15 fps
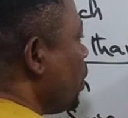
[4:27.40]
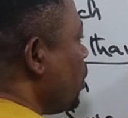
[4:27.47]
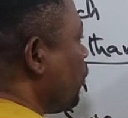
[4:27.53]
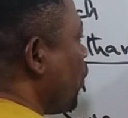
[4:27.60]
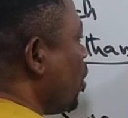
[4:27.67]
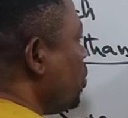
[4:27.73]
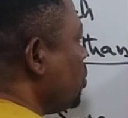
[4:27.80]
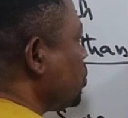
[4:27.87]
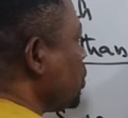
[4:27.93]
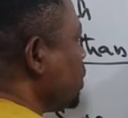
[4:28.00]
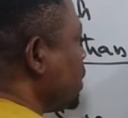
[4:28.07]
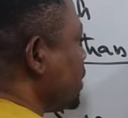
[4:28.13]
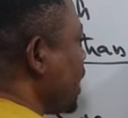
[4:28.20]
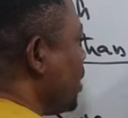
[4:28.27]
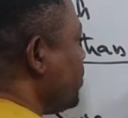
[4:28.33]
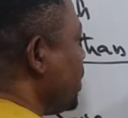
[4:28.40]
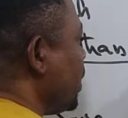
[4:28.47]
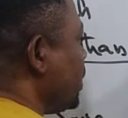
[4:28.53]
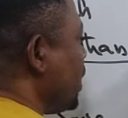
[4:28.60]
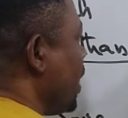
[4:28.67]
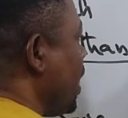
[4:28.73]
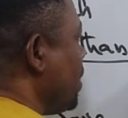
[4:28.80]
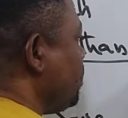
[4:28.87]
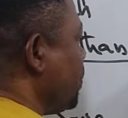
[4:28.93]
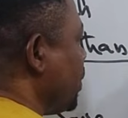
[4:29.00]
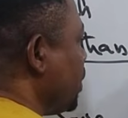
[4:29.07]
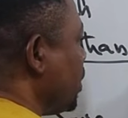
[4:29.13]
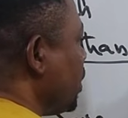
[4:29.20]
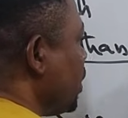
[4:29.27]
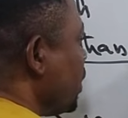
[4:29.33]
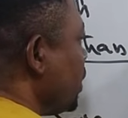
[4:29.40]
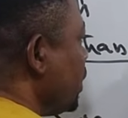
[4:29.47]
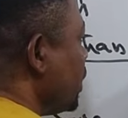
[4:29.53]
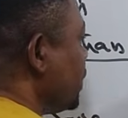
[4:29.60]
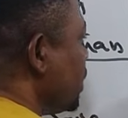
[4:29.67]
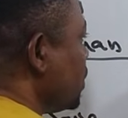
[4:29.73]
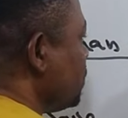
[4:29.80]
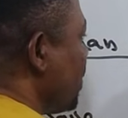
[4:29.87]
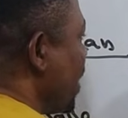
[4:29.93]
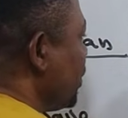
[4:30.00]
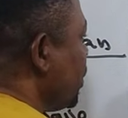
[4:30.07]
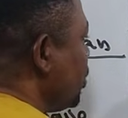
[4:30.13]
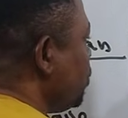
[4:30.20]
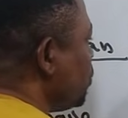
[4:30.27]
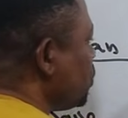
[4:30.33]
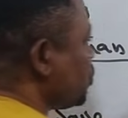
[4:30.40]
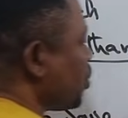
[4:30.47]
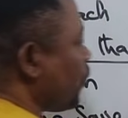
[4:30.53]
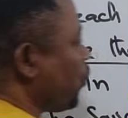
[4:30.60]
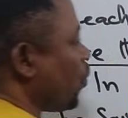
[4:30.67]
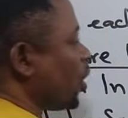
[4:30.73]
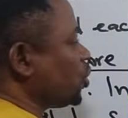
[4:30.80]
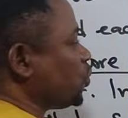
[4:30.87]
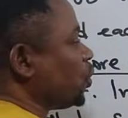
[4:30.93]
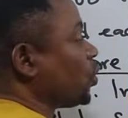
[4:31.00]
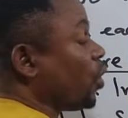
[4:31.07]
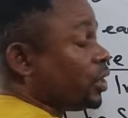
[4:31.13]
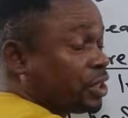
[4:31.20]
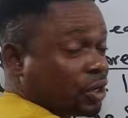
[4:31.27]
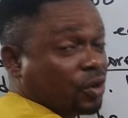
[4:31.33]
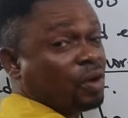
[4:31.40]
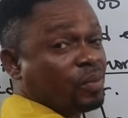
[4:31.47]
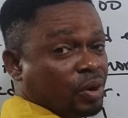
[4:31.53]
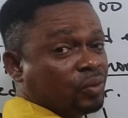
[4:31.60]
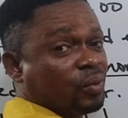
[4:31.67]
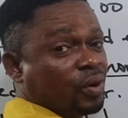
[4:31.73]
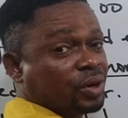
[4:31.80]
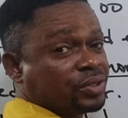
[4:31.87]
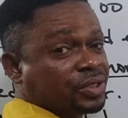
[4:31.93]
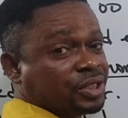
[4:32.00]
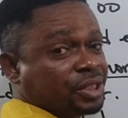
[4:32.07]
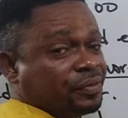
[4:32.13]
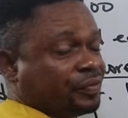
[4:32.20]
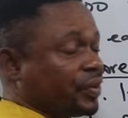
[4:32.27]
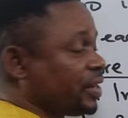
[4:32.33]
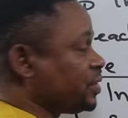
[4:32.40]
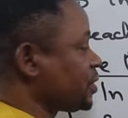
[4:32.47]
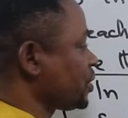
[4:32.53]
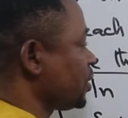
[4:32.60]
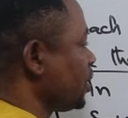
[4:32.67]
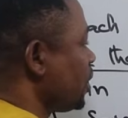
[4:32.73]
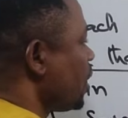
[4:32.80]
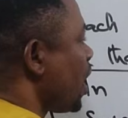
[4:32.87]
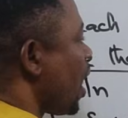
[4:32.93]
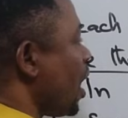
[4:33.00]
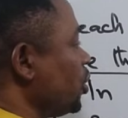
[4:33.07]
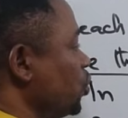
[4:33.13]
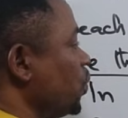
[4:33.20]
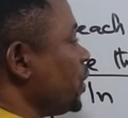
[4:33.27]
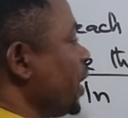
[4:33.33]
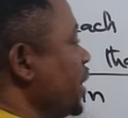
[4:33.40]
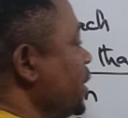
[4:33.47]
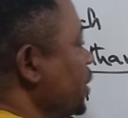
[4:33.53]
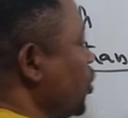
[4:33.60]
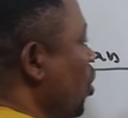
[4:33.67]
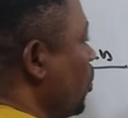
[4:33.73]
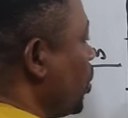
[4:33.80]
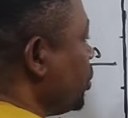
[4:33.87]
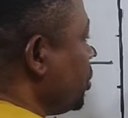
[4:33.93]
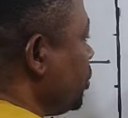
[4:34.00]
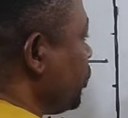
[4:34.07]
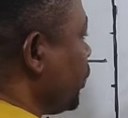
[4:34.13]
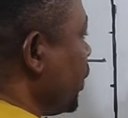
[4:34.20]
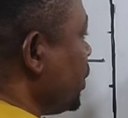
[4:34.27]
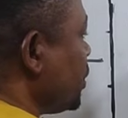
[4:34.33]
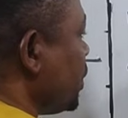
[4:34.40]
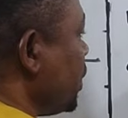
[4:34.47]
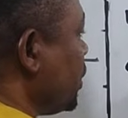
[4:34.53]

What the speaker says: For you to determine AP, it is by the use of what we call the common word difference. How do we get the common difference?